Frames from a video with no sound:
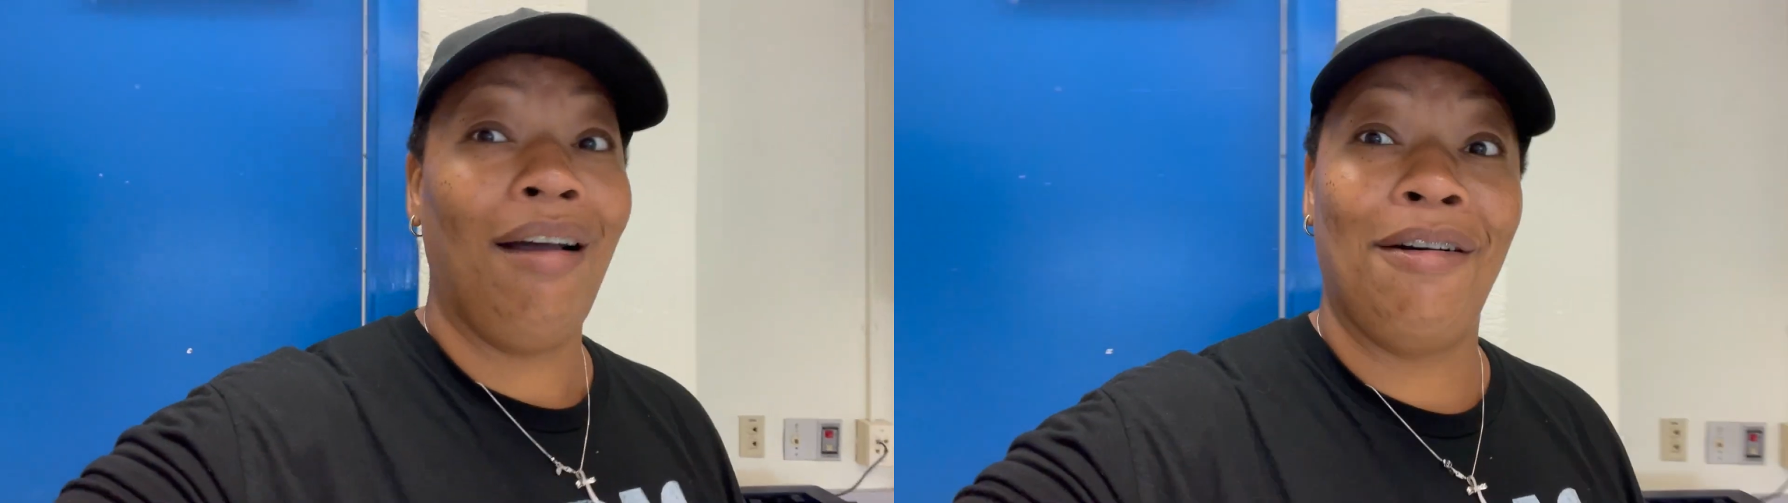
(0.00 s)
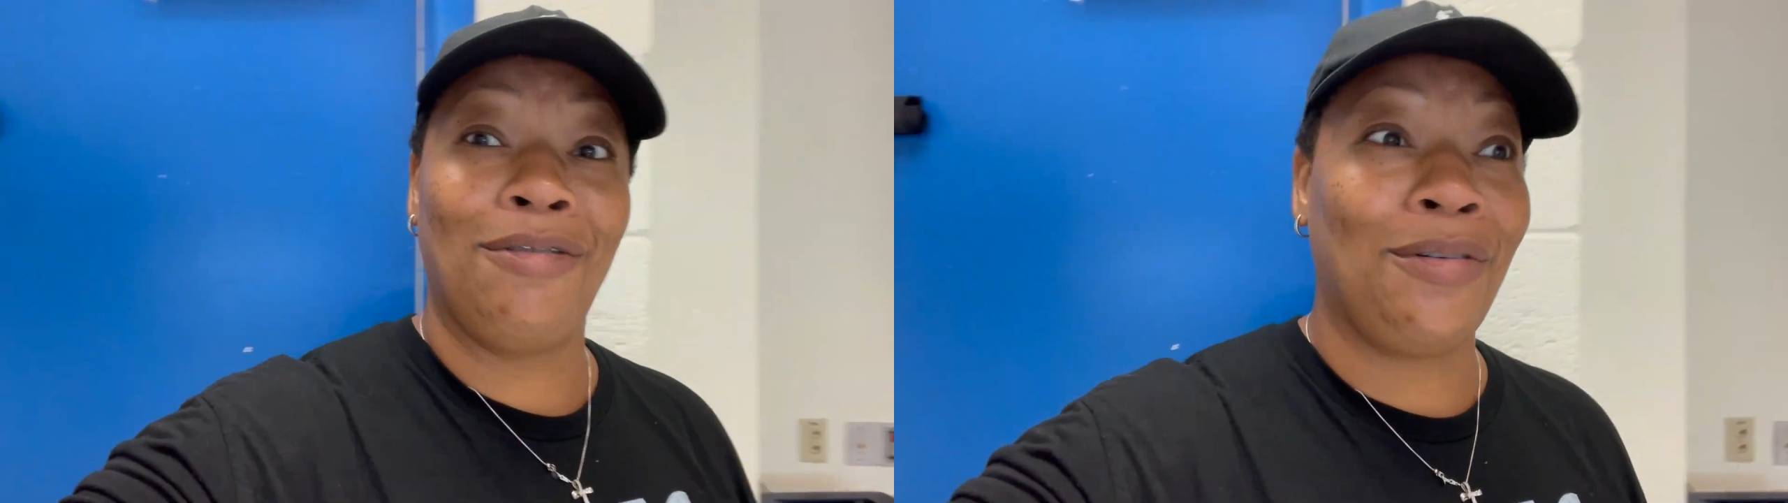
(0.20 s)

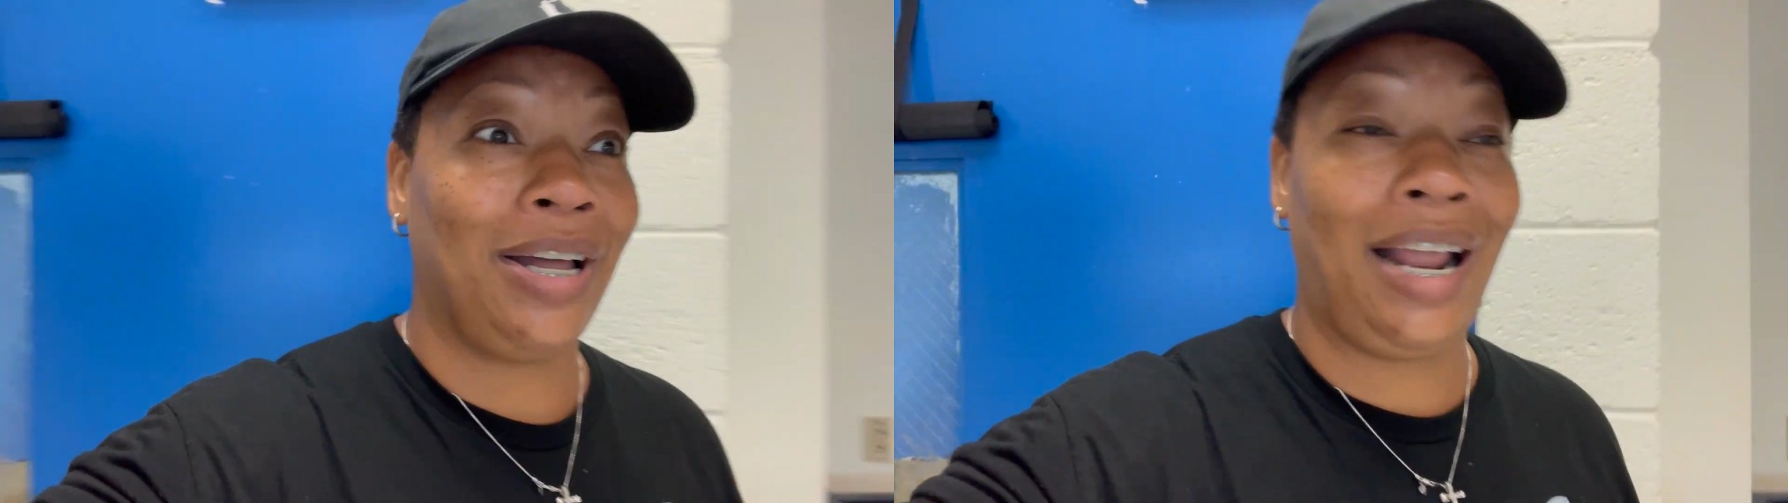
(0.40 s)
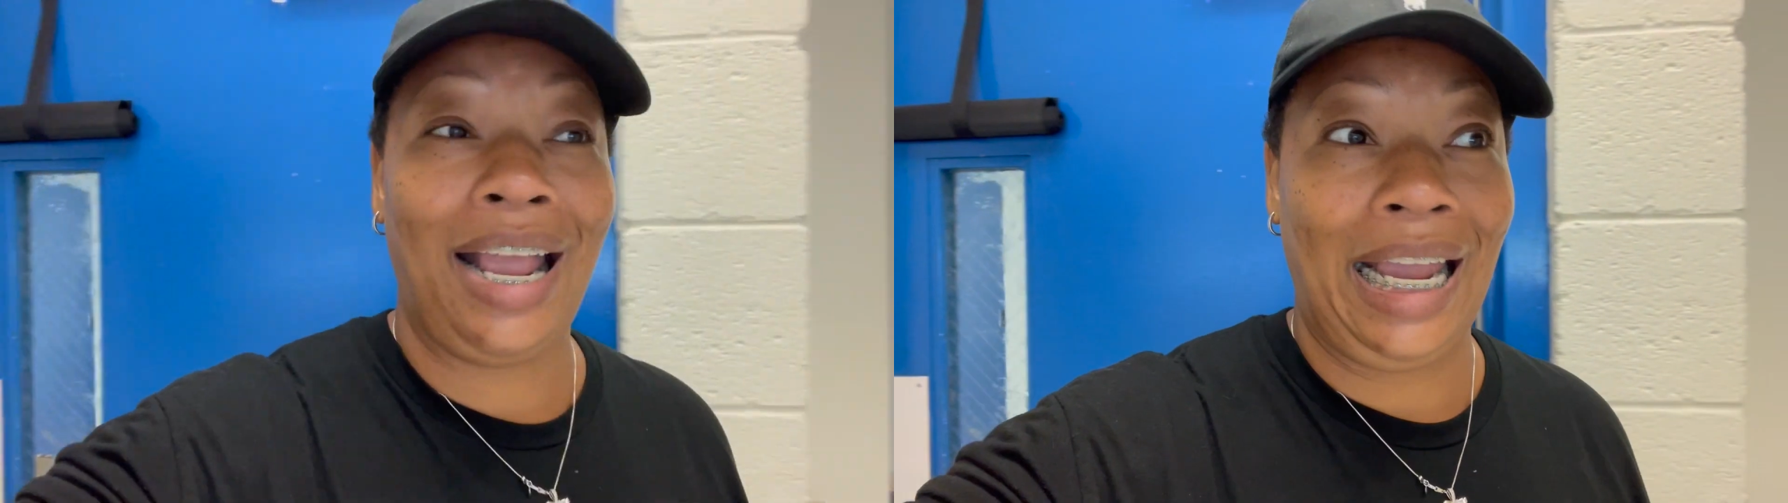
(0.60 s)
of
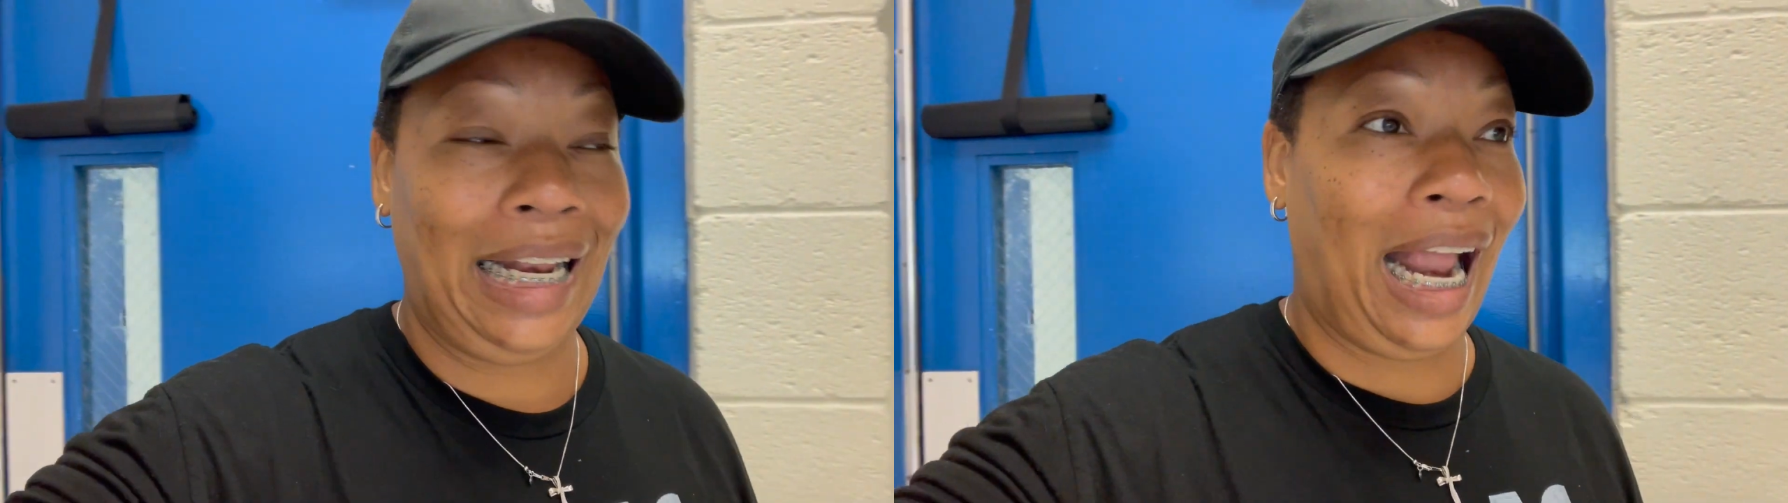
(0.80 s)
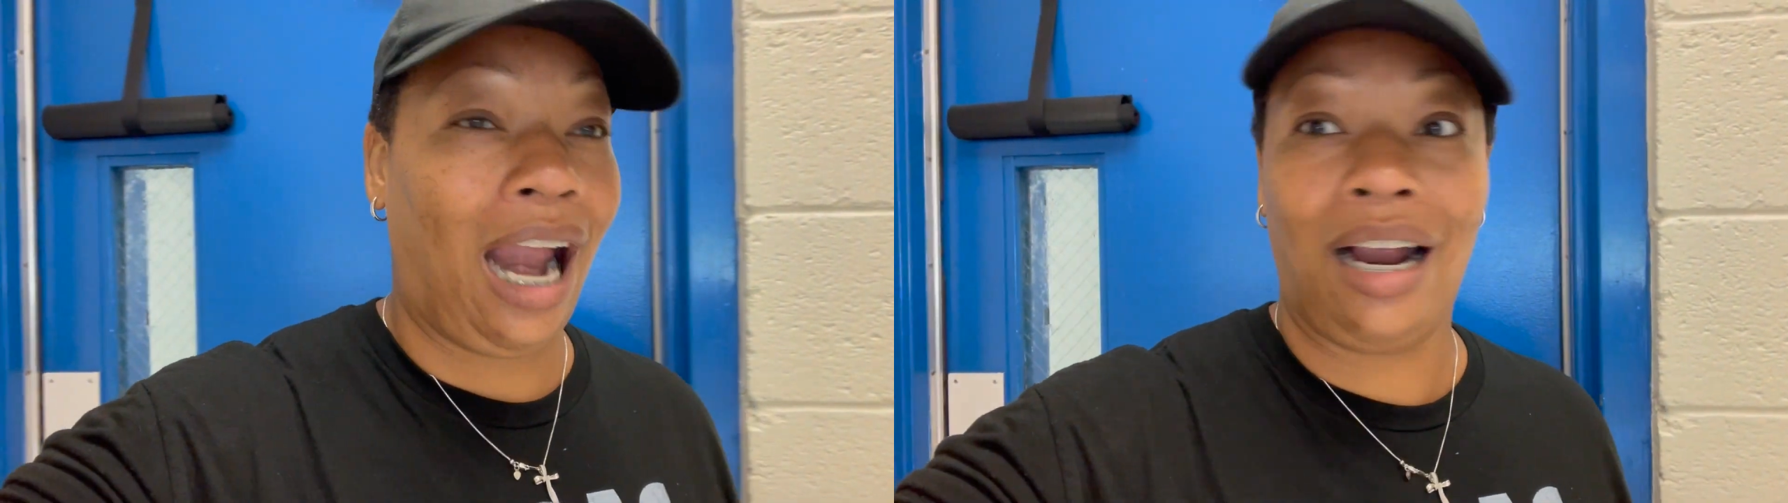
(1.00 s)
what
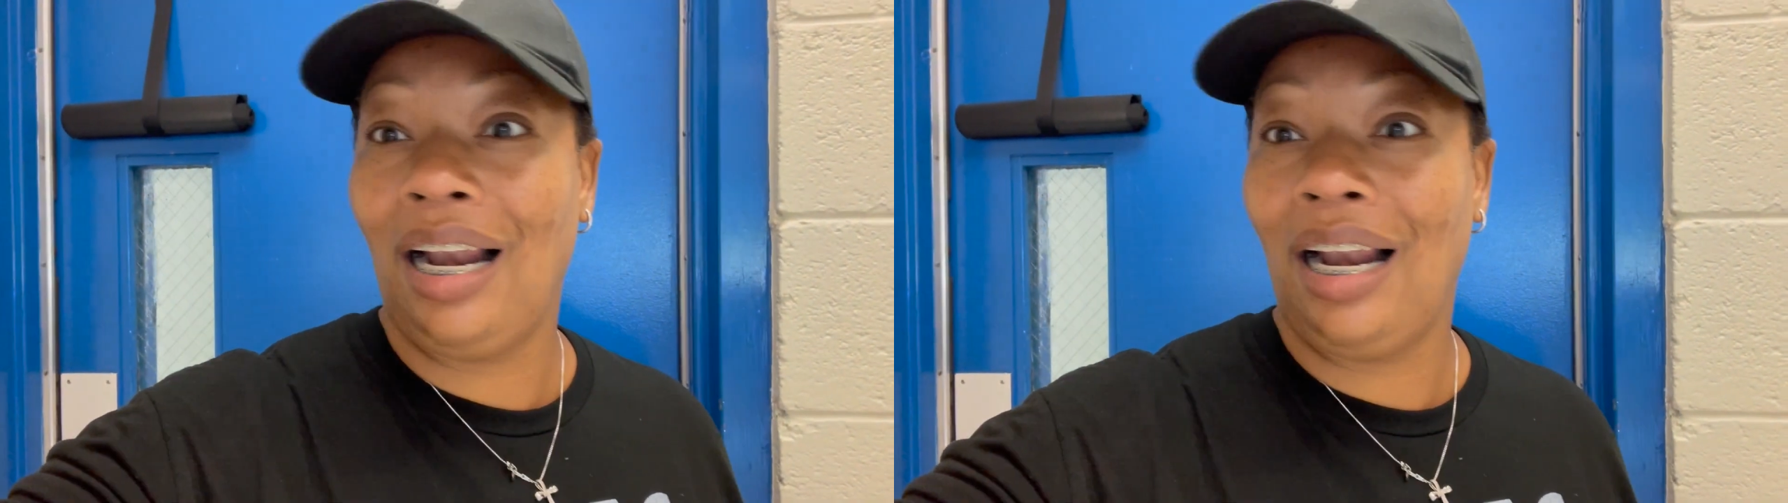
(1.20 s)
our